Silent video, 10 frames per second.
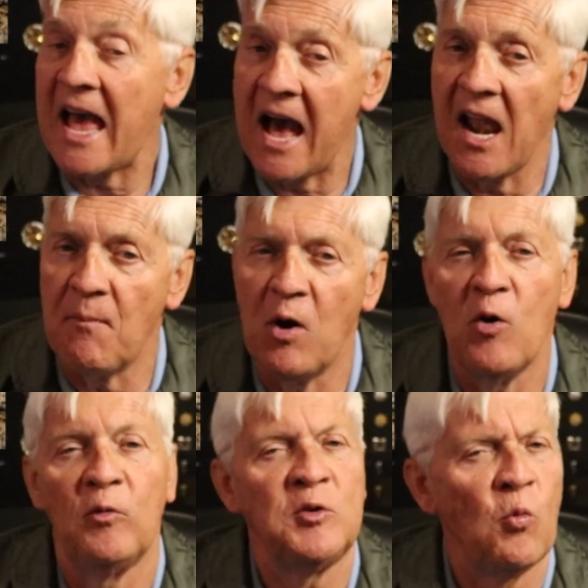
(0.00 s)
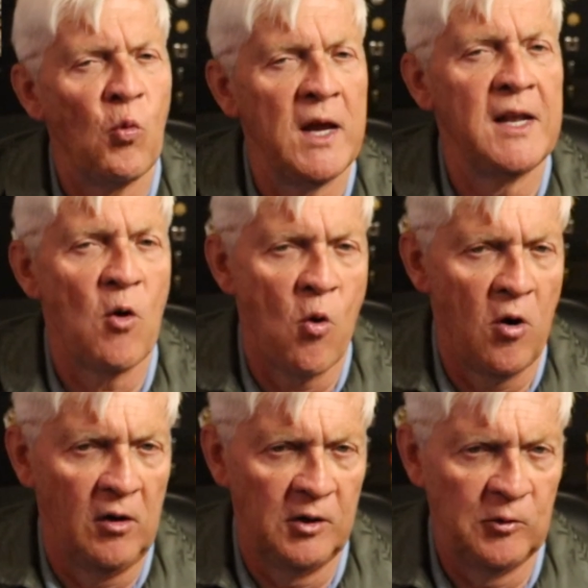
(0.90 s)
Alamo to win
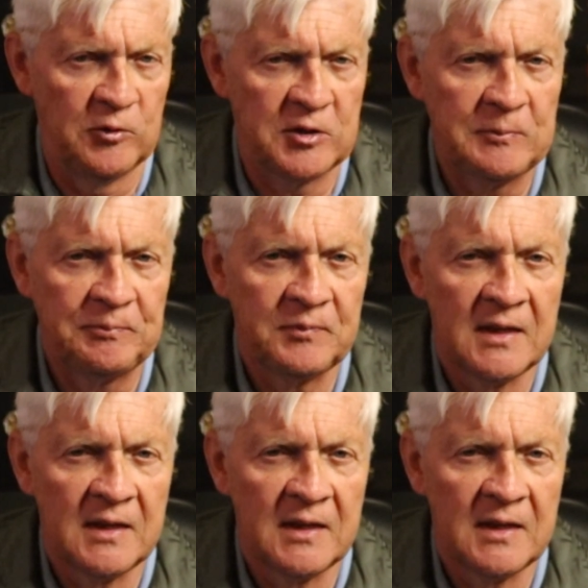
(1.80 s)
or lose.